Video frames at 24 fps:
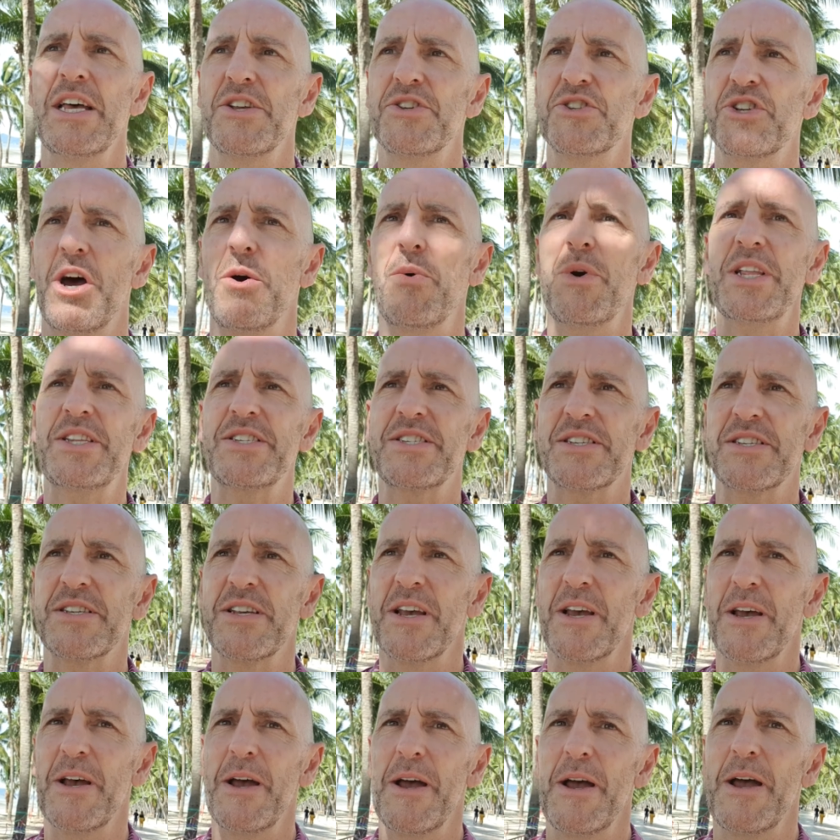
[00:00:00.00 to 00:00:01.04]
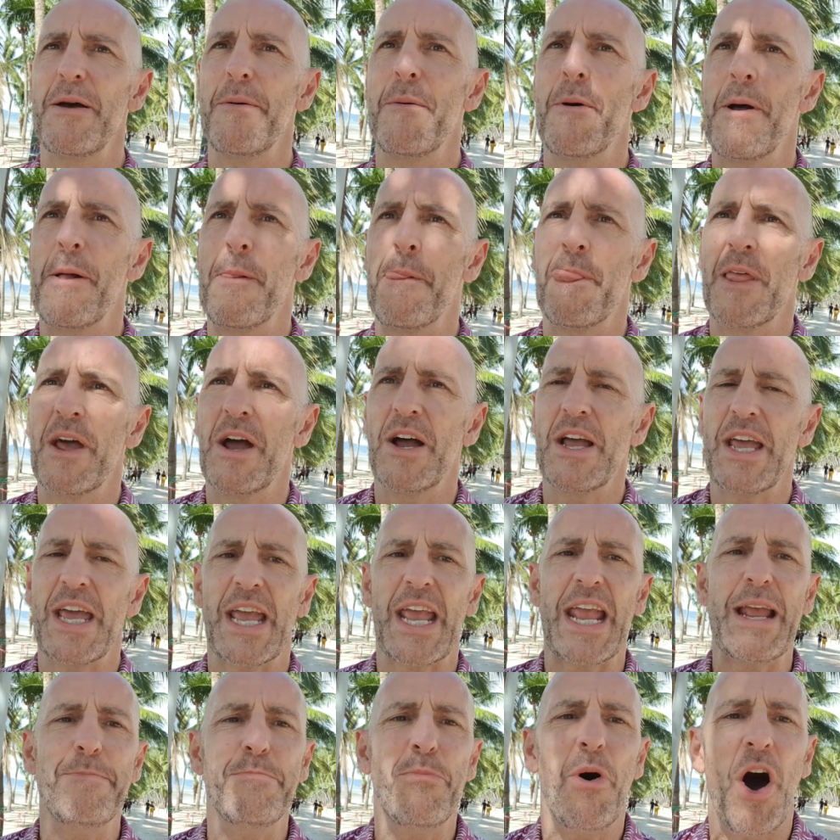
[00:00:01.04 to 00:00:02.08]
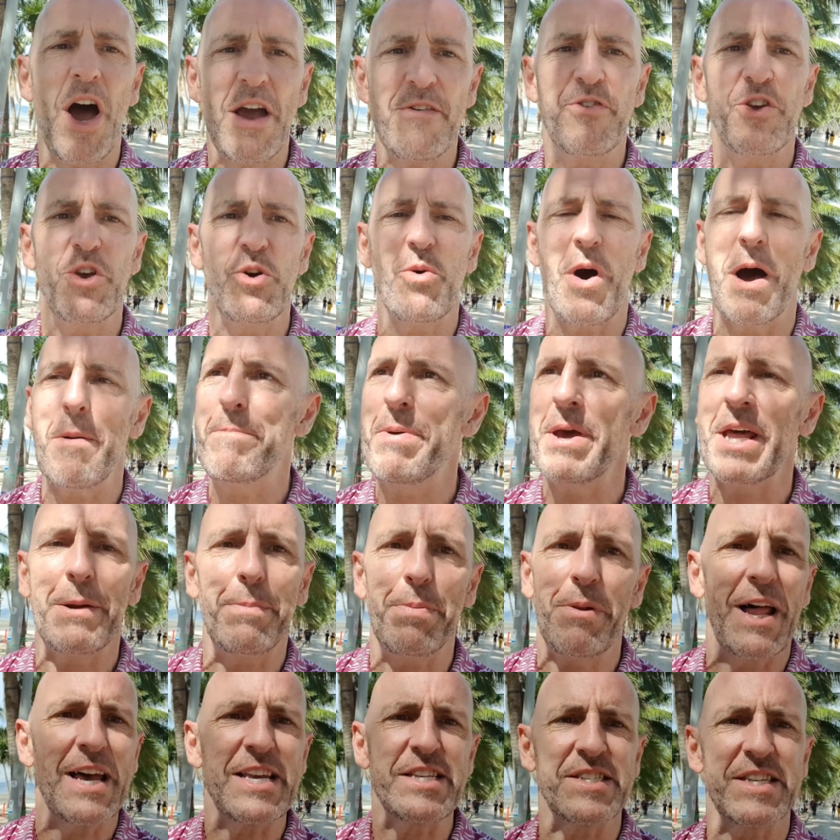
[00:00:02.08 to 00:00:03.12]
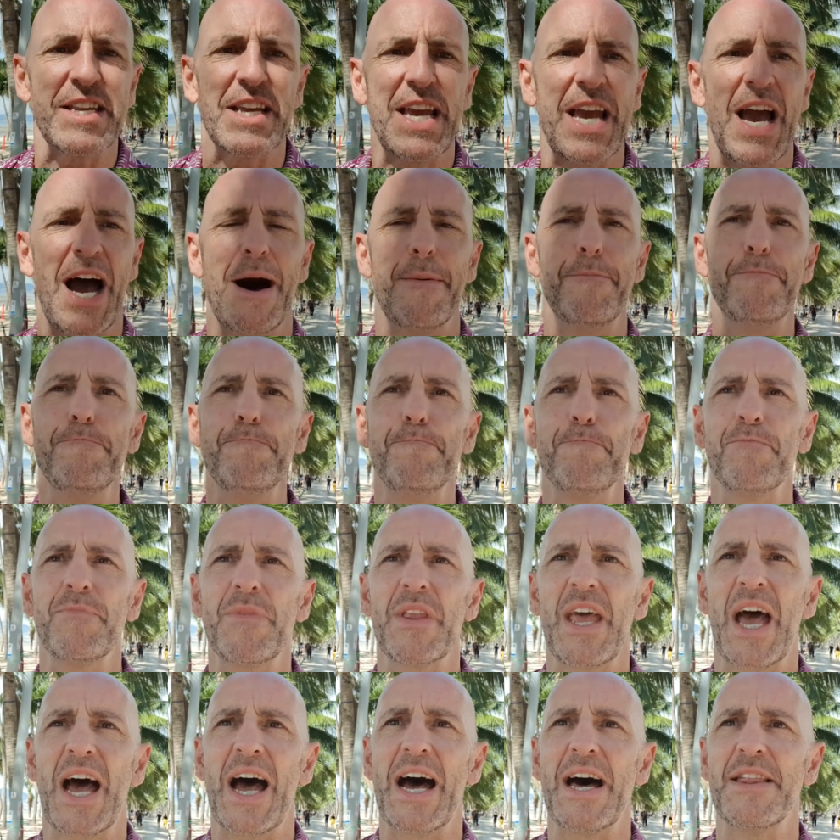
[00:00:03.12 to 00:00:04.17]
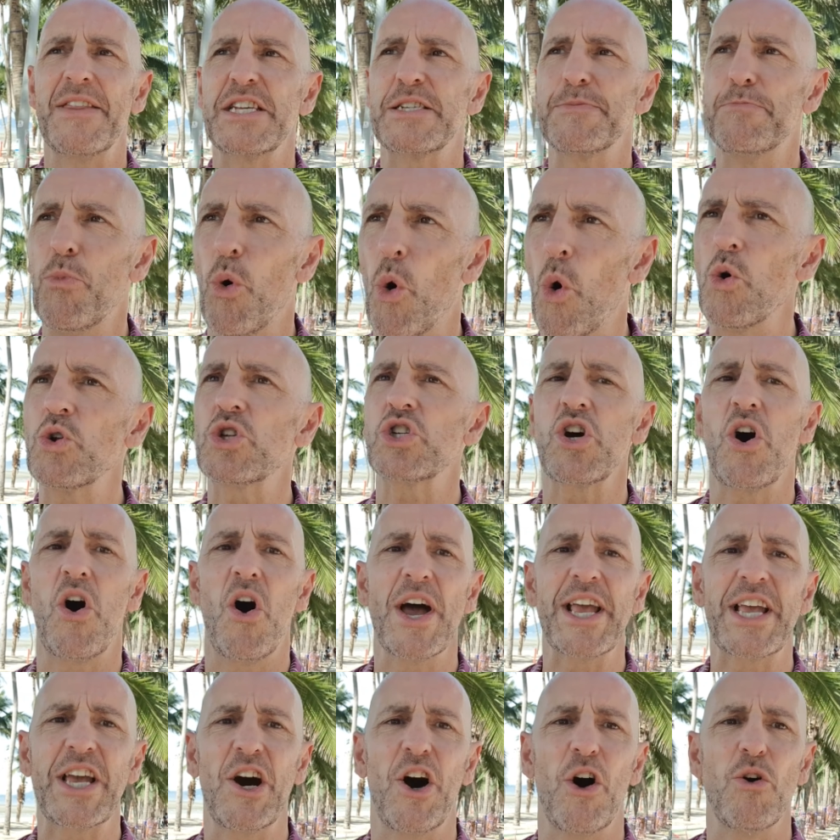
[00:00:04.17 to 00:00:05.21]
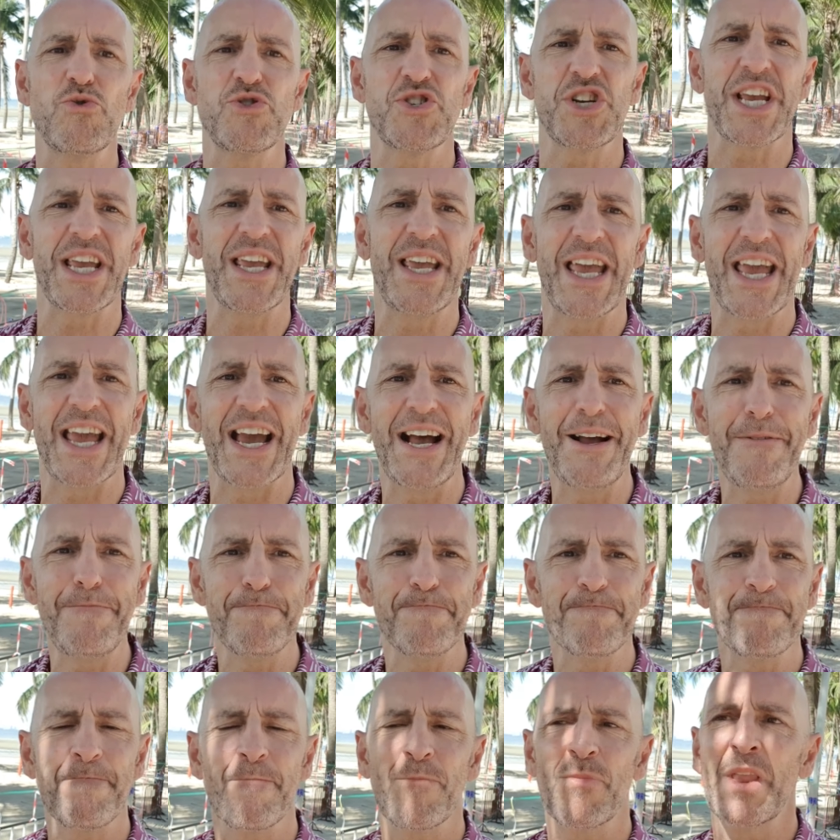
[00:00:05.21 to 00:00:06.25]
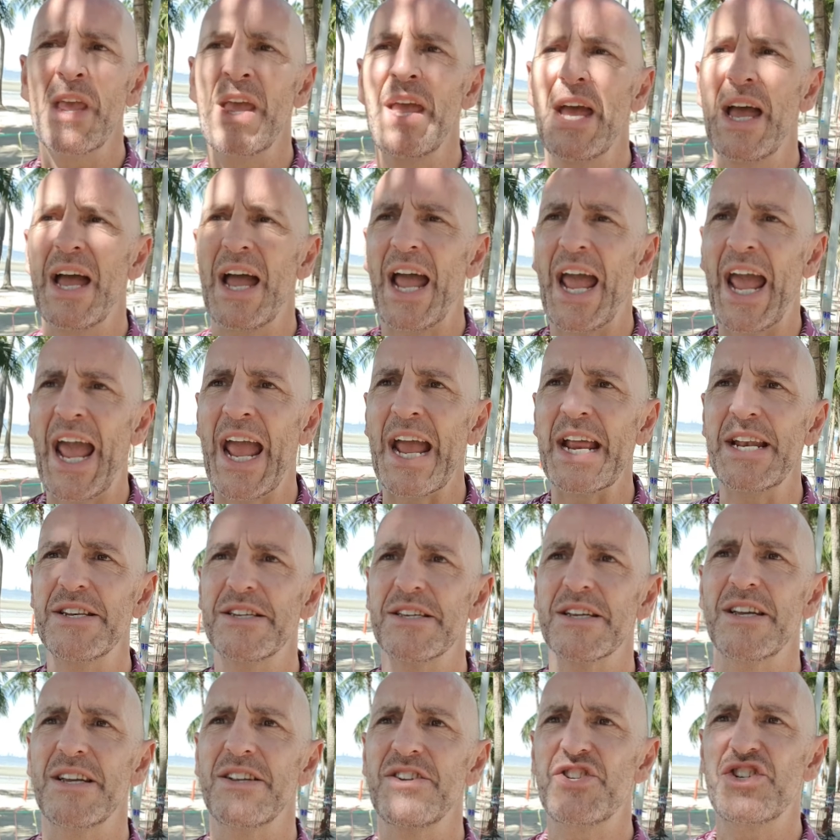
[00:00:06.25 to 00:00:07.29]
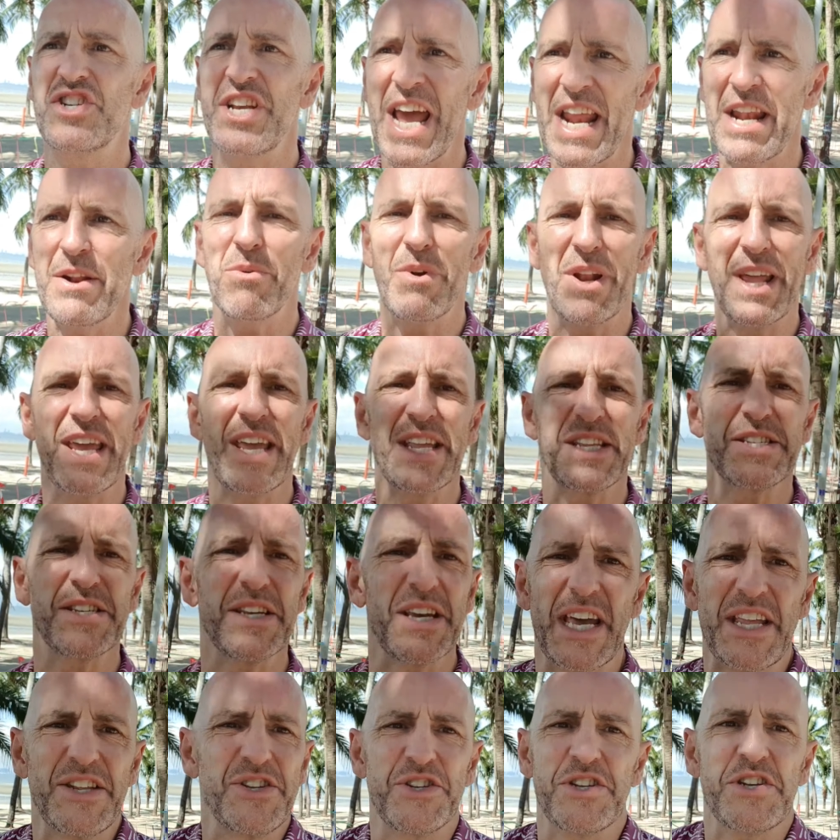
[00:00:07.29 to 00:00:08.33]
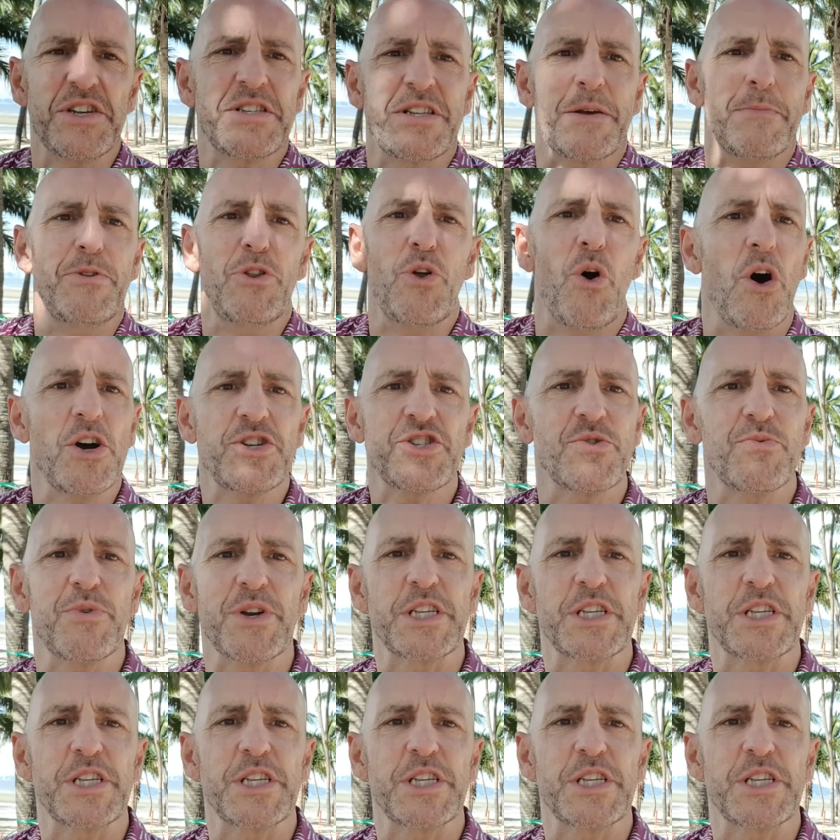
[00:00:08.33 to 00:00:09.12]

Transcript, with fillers: so it's in my view, a better place to come. Uh, there's more Thai culture here, and generally, it's it's just a nicer